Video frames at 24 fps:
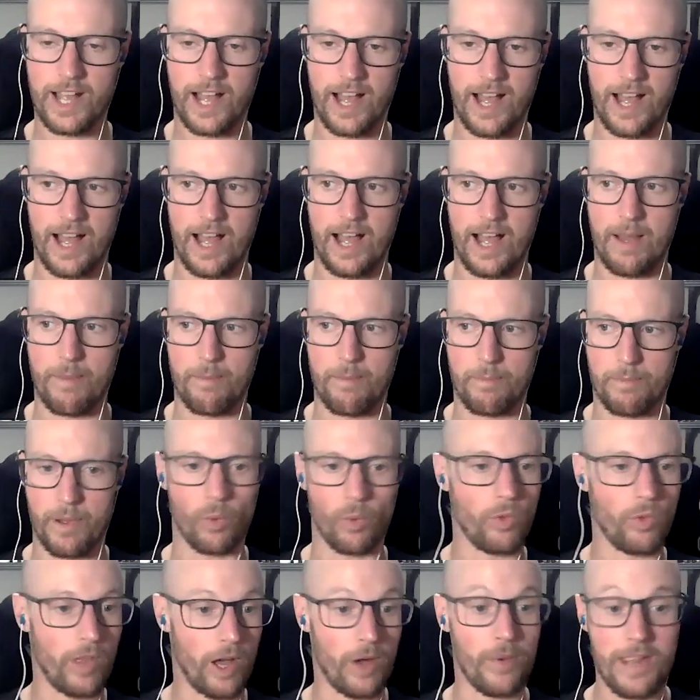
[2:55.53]
But
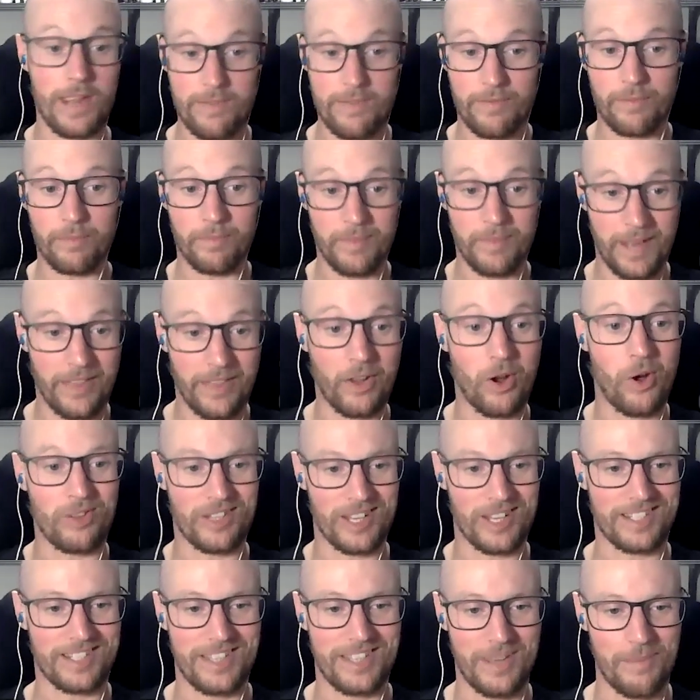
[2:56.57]
although even in the
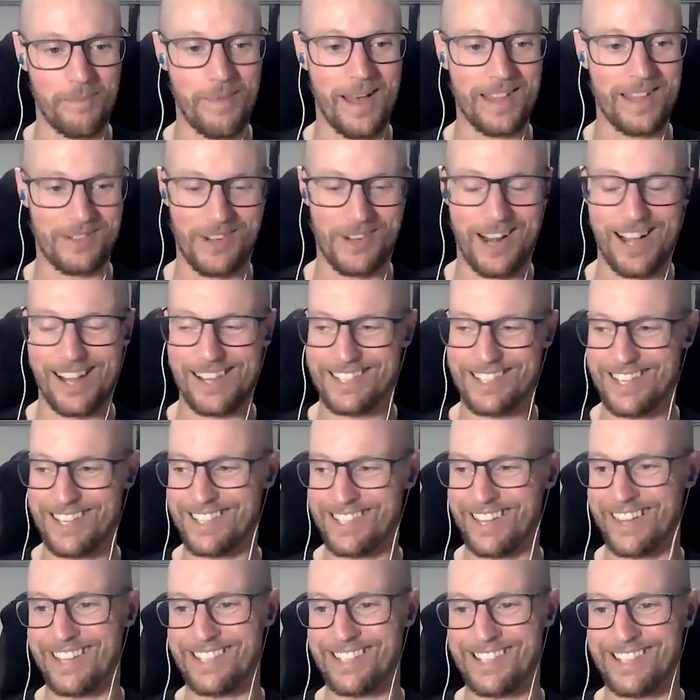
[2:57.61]
context of the
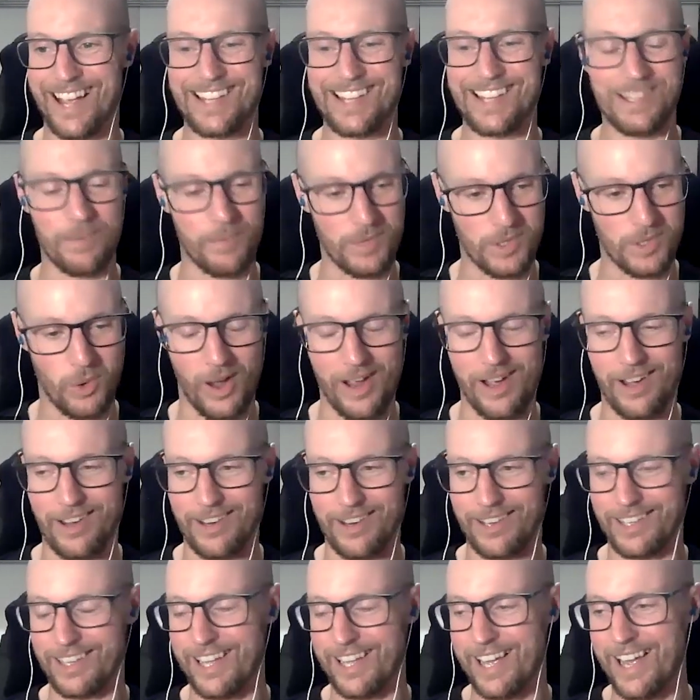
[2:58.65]
meta-analysis in this case, it was quite
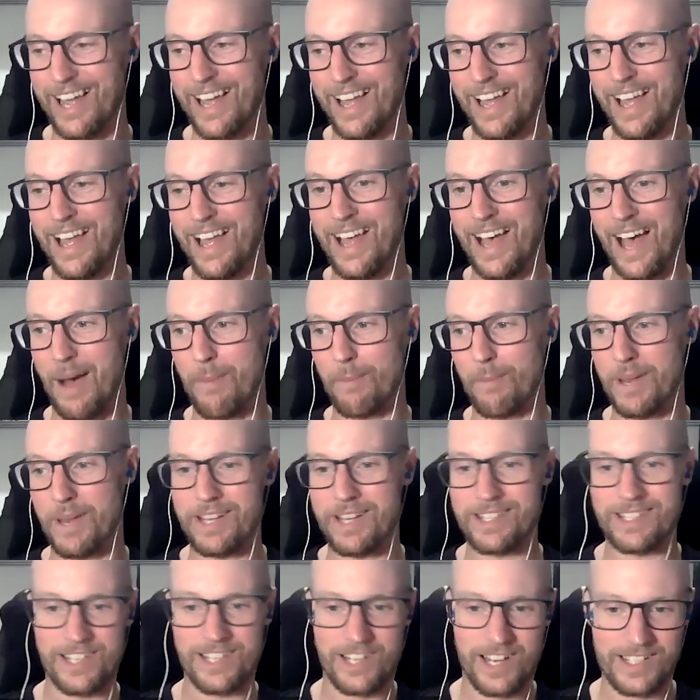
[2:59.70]
unclear.
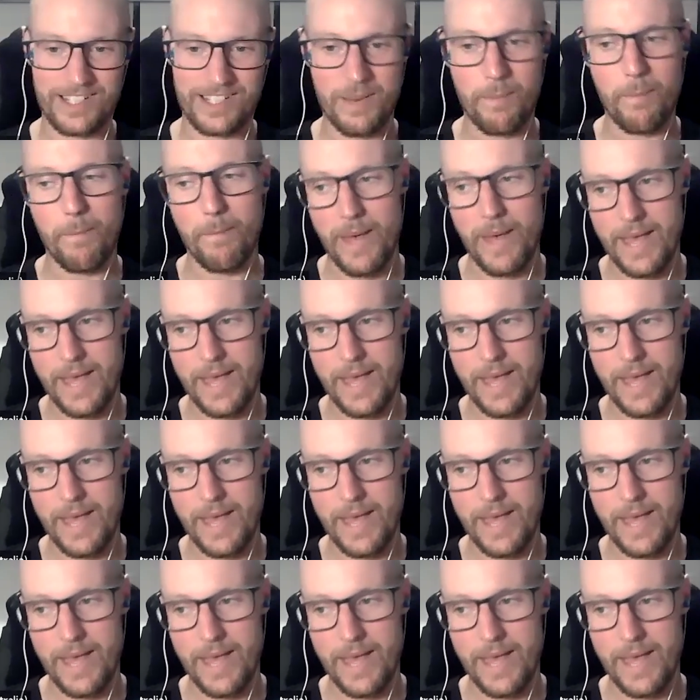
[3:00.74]
But it suggested